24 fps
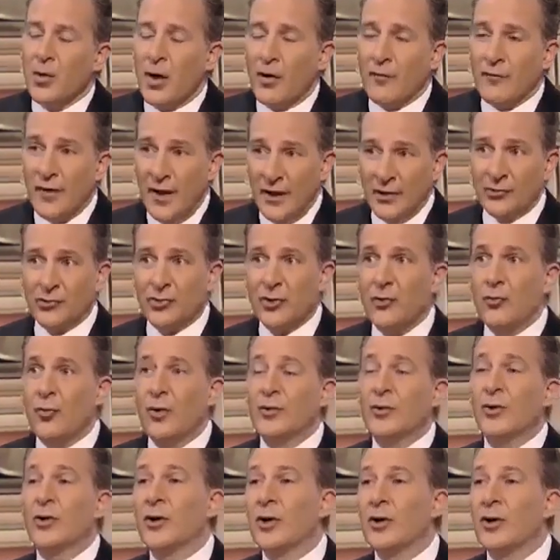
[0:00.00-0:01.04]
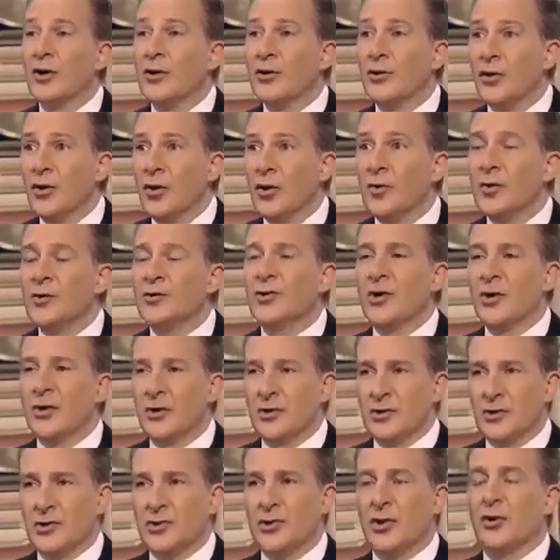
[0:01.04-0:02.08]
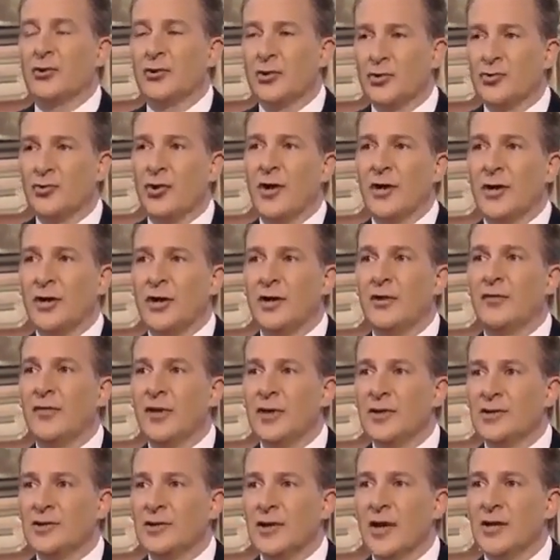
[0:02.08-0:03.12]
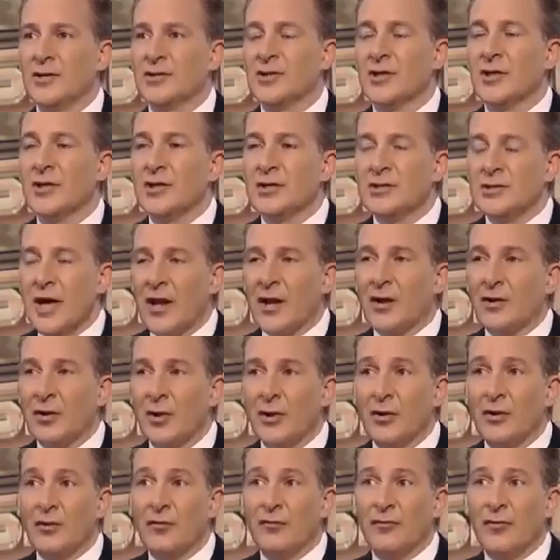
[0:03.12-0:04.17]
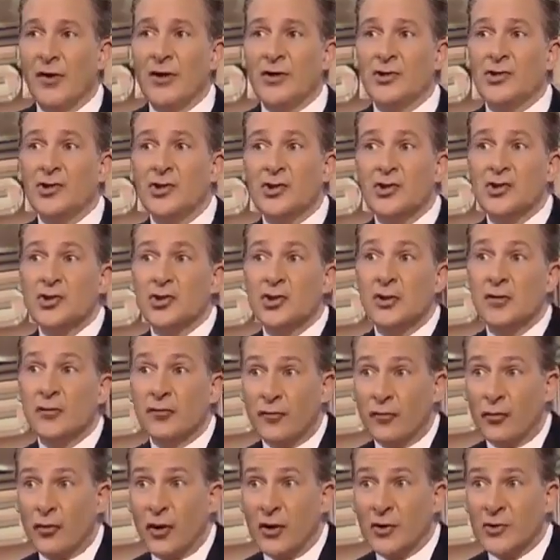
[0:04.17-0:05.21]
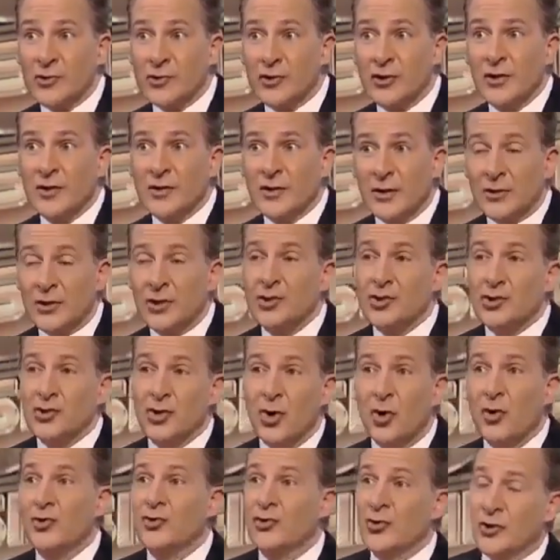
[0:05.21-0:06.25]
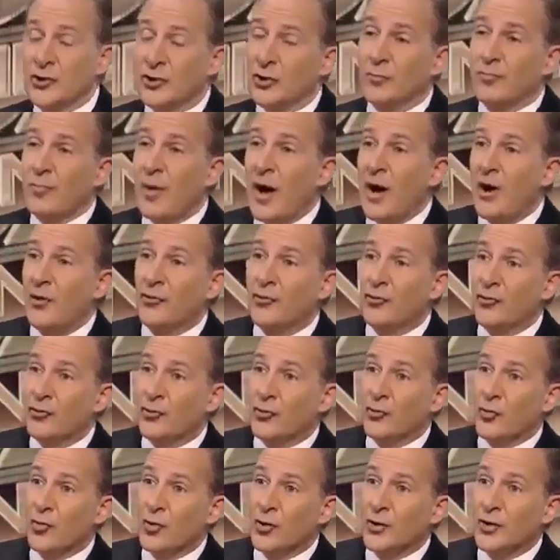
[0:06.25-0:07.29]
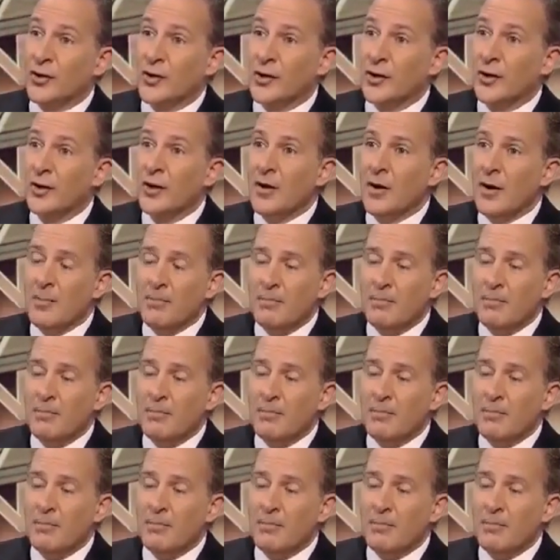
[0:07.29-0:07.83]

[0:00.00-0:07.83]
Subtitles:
Eventually what they're going to do is they're going to start to try to convince us that a little inflation is good for us, that this shows that their policies are working.